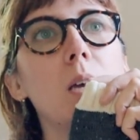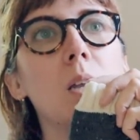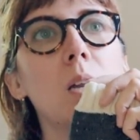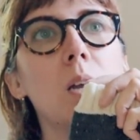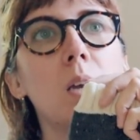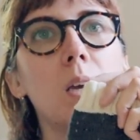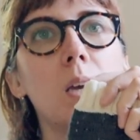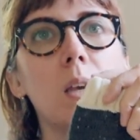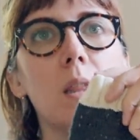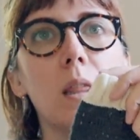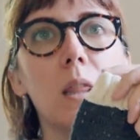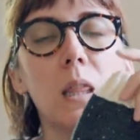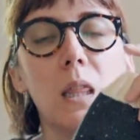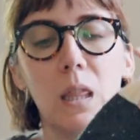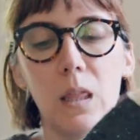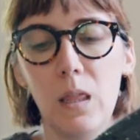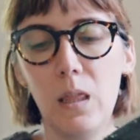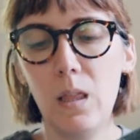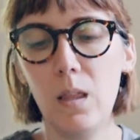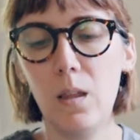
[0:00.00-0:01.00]
and I,
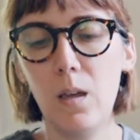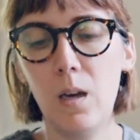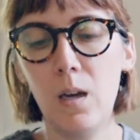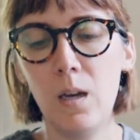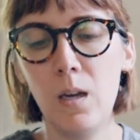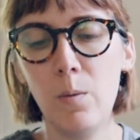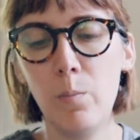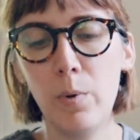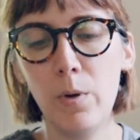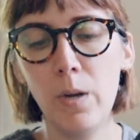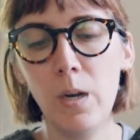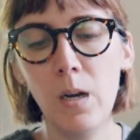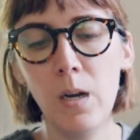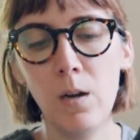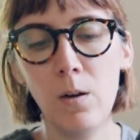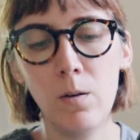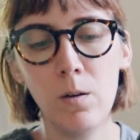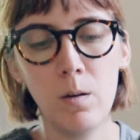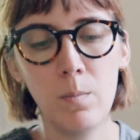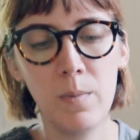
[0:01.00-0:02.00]
I put it
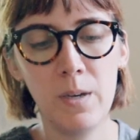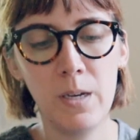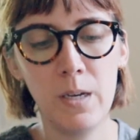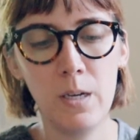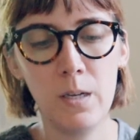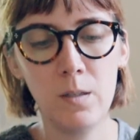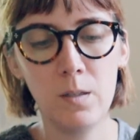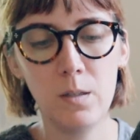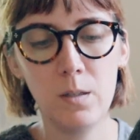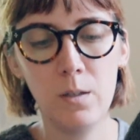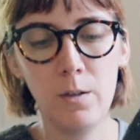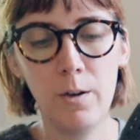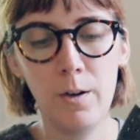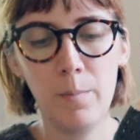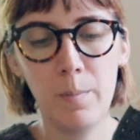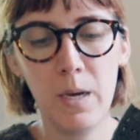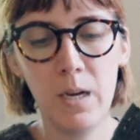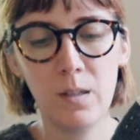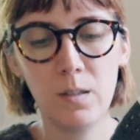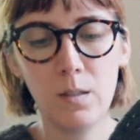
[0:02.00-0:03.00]
out on my
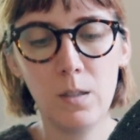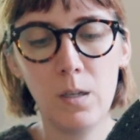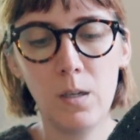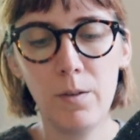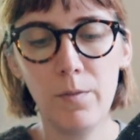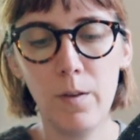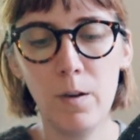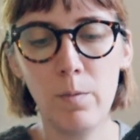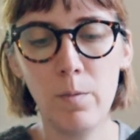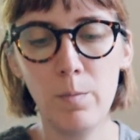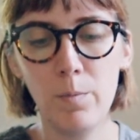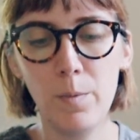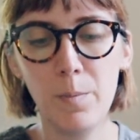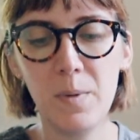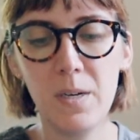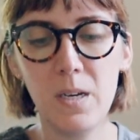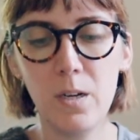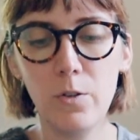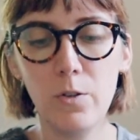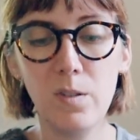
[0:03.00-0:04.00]
Instagram asking if anyone
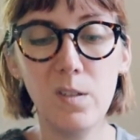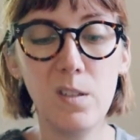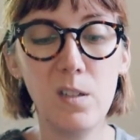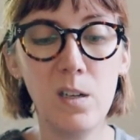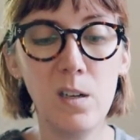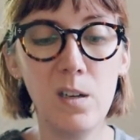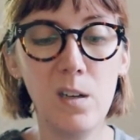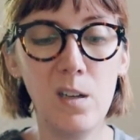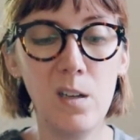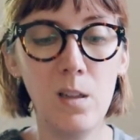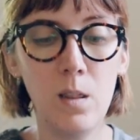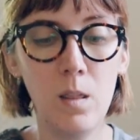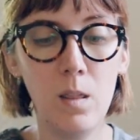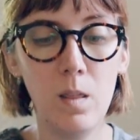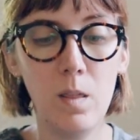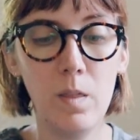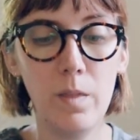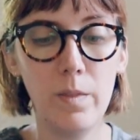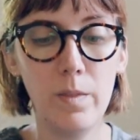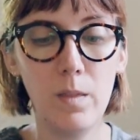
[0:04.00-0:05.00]
would be interested
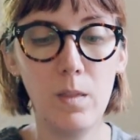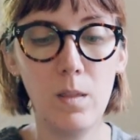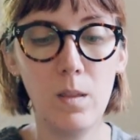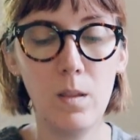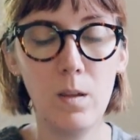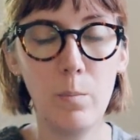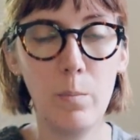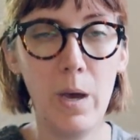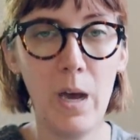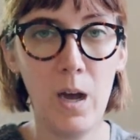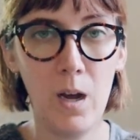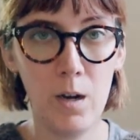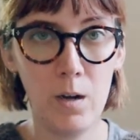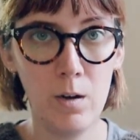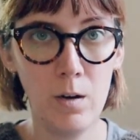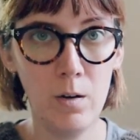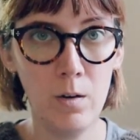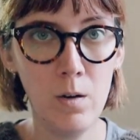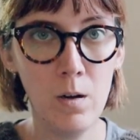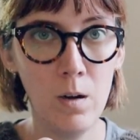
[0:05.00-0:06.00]
in the
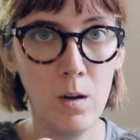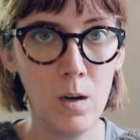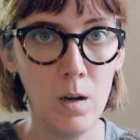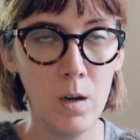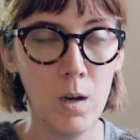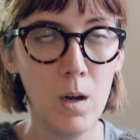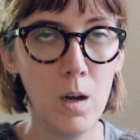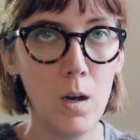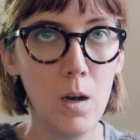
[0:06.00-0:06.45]
pattern.